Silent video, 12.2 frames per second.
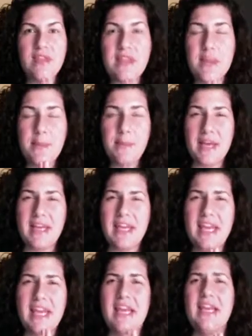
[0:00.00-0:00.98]

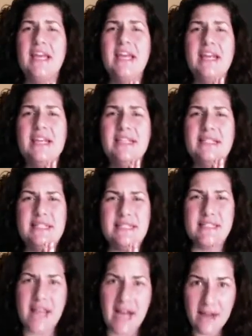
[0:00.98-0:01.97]
nitpicky
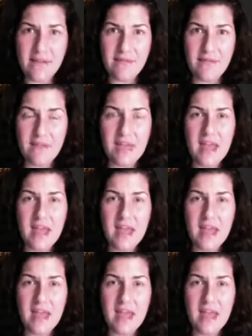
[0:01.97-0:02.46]
stuff